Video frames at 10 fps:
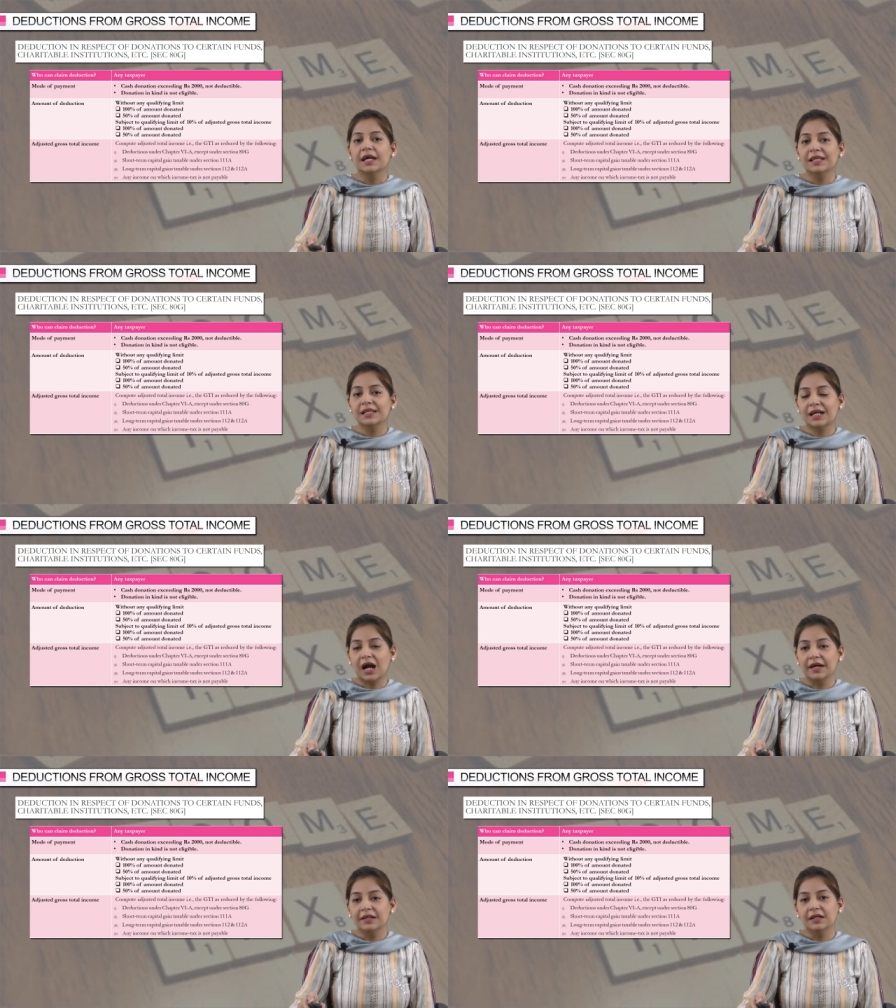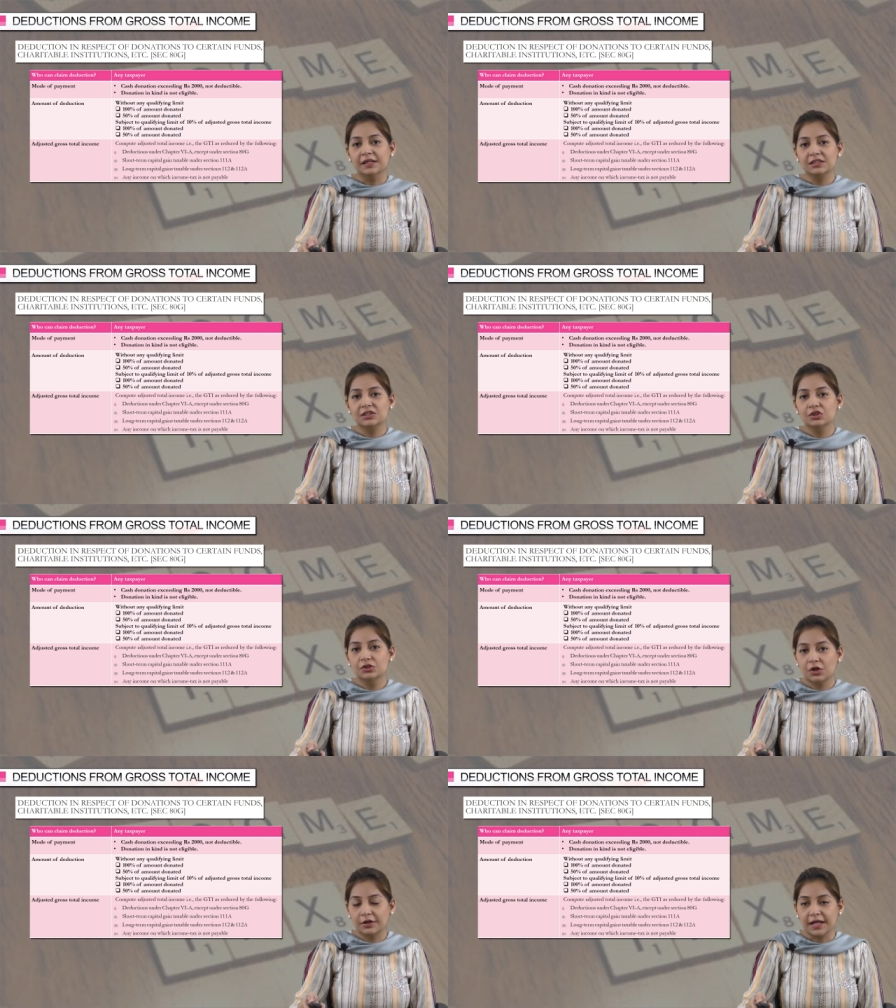in kind is
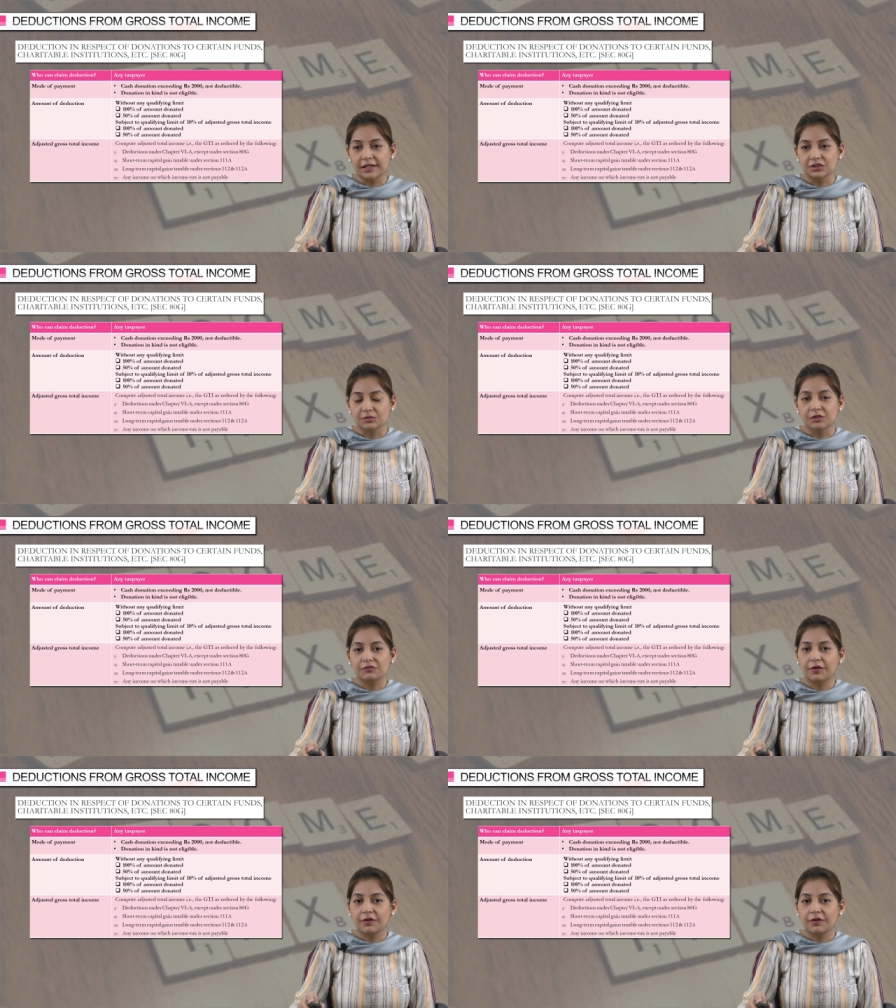not eligible.